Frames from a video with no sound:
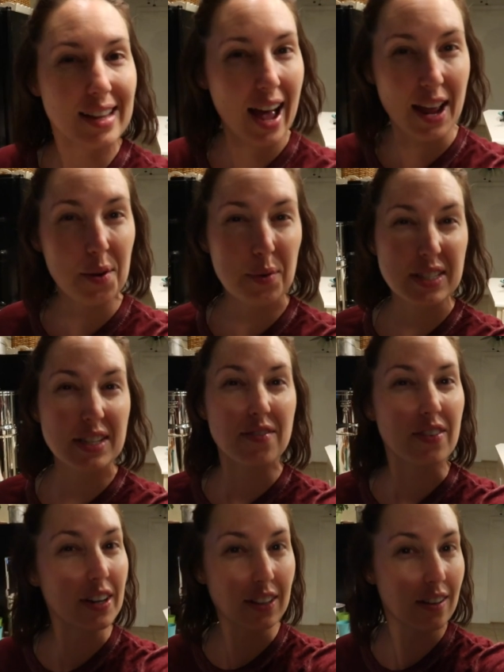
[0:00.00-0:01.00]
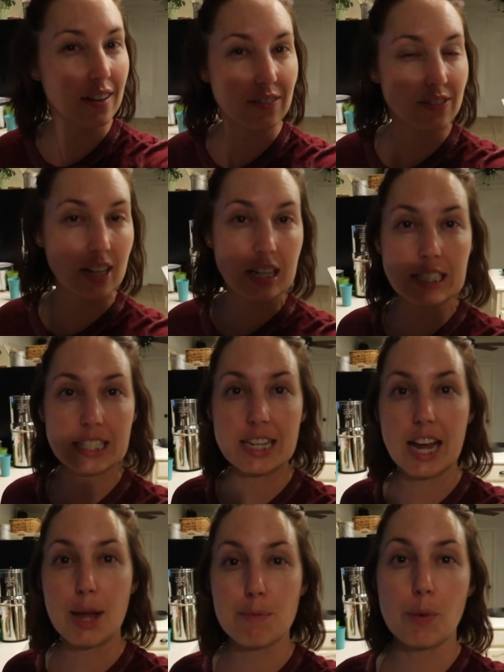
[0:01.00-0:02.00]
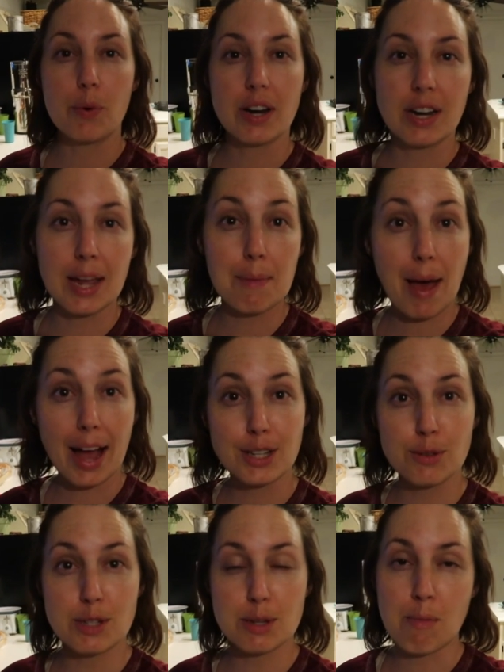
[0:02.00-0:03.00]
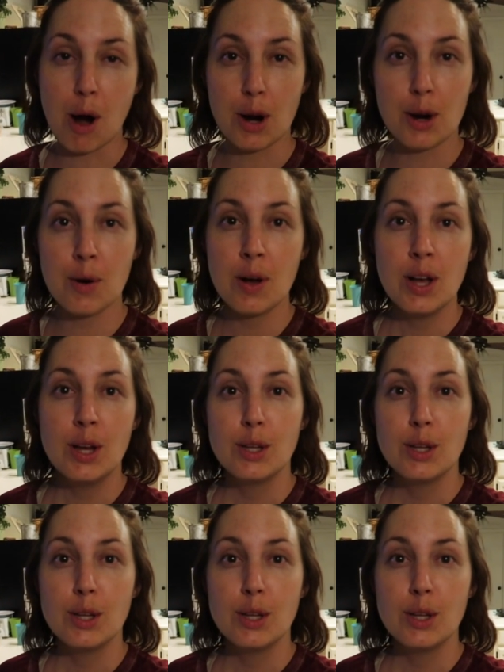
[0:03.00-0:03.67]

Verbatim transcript: Kind of wasn't a very long vlog today, but we're going to get back to it tomorrow,